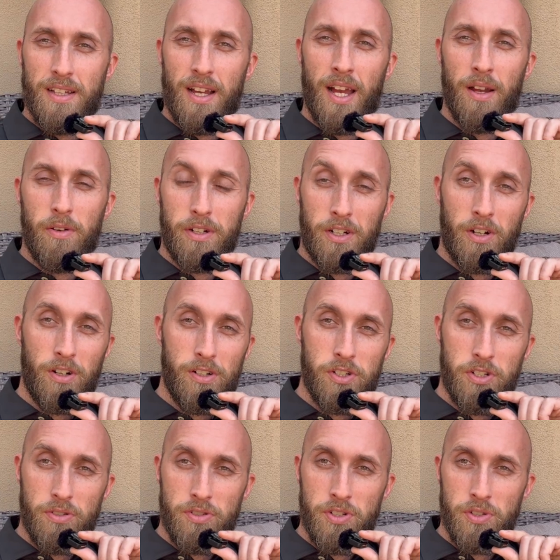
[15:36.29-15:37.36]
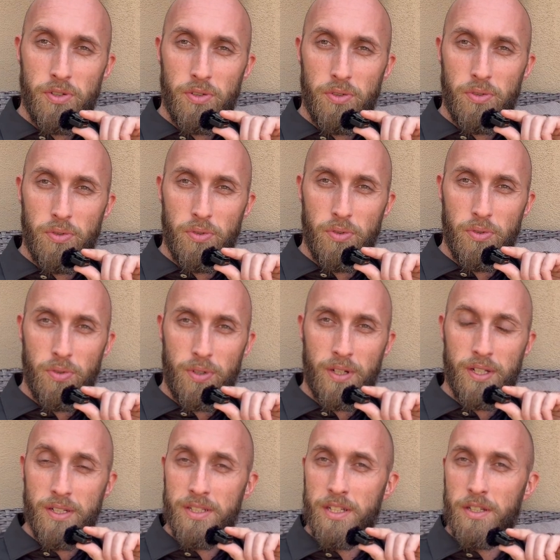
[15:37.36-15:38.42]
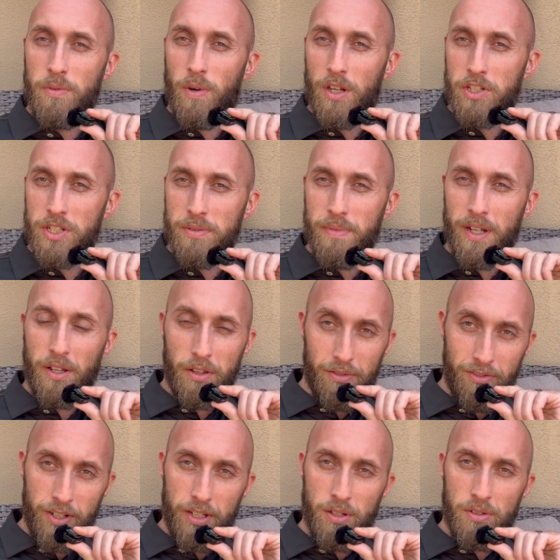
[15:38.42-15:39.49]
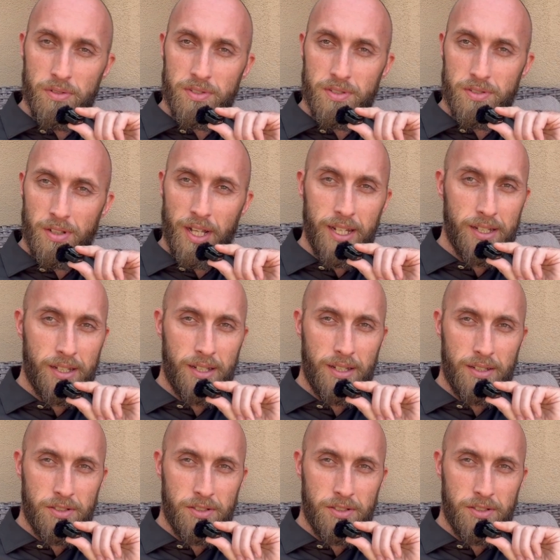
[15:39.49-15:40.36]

I would encourage you to continue watching my other videos, like,